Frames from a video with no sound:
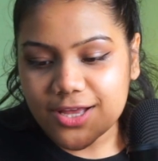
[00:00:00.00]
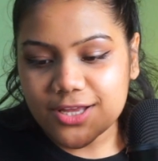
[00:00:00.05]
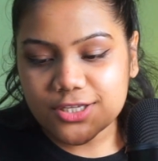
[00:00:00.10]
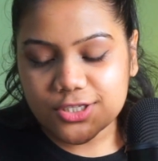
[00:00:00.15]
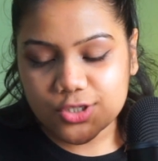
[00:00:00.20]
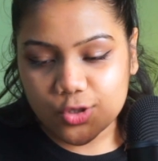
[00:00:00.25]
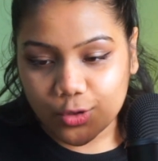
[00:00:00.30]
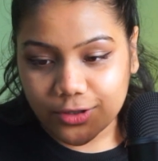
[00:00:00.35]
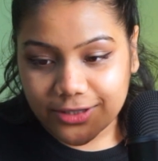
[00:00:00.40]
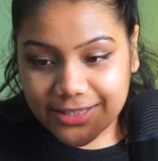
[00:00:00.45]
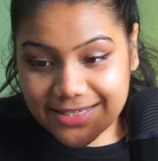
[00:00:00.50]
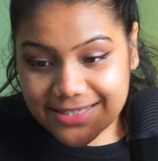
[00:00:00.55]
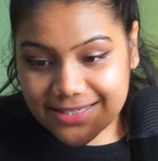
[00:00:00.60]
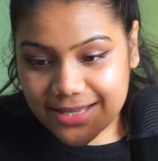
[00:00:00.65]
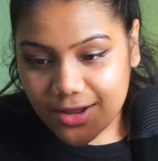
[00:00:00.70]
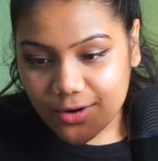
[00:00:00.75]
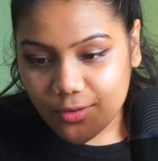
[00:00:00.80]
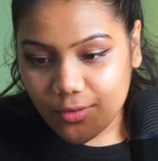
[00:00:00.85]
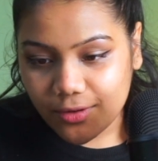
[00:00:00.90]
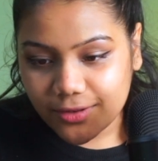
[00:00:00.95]
So these
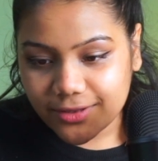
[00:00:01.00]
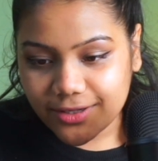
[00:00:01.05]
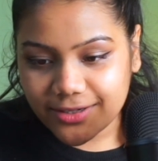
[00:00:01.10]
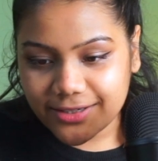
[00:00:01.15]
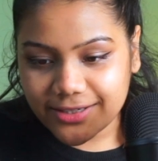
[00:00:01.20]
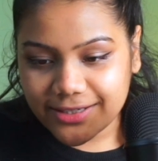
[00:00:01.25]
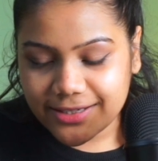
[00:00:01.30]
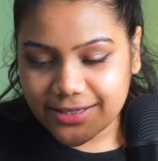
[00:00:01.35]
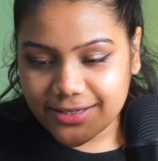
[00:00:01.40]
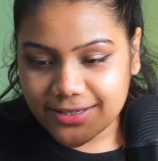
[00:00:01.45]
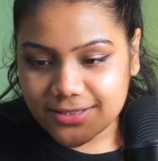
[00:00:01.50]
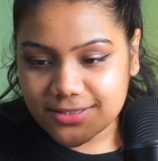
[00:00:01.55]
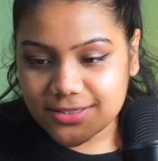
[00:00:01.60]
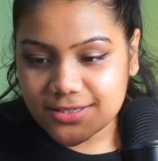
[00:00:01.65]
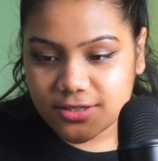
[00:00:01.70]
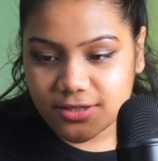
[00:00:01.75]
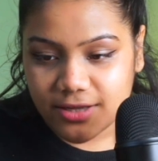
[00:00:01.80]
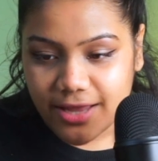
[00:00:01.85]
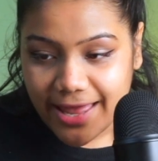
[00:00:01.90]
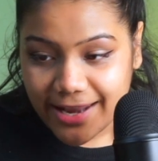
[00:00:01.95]
are all the details,
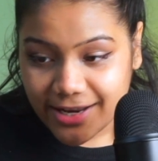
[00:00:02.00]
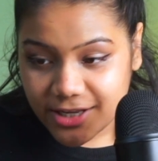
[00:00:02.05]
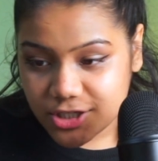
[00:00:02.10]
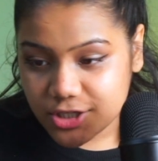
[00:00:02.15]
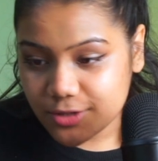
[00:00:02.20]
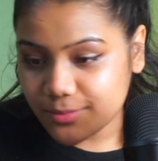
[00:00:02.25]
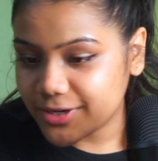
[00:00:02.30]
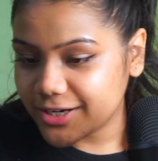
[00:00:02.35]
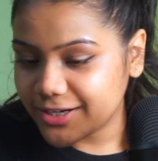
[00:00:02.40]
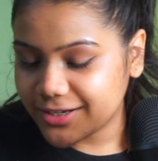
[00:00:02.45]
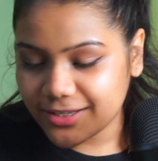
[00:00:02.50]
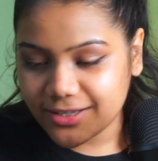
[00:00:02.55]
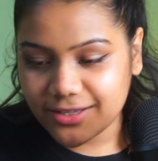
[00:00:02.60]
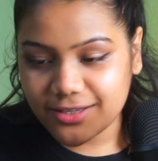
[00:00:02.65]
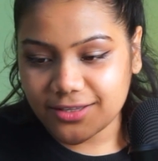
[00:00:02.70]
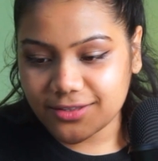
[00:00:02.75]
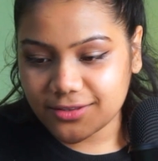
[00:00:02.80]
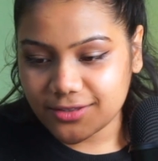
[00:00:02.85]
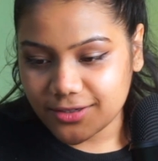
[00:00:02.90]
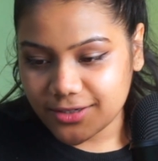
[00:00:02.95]
the
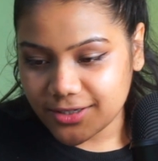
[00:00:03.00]
eligibility, the